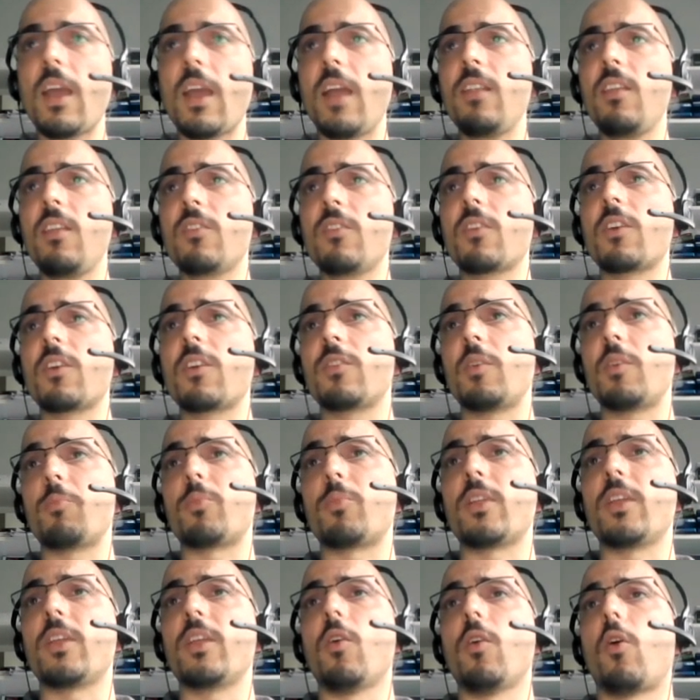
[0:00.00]
And these are
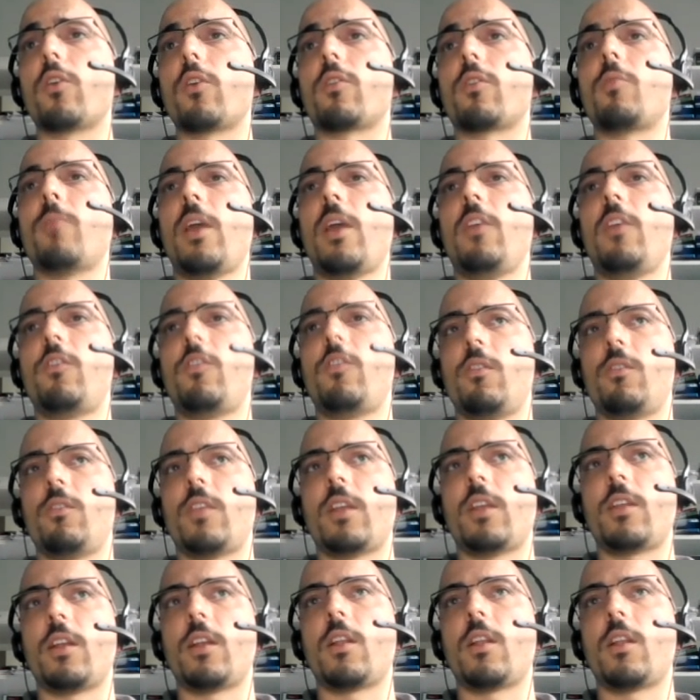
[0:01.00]
simply automations that